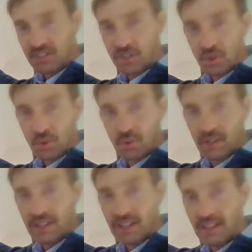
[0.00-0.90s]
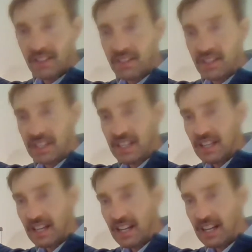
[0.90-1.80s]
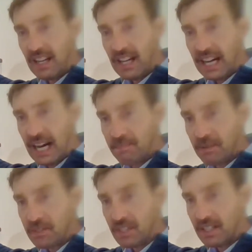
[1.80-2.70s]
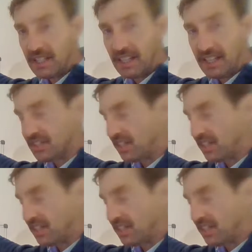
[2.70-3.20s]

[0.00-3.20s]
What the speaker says: do the opposite in a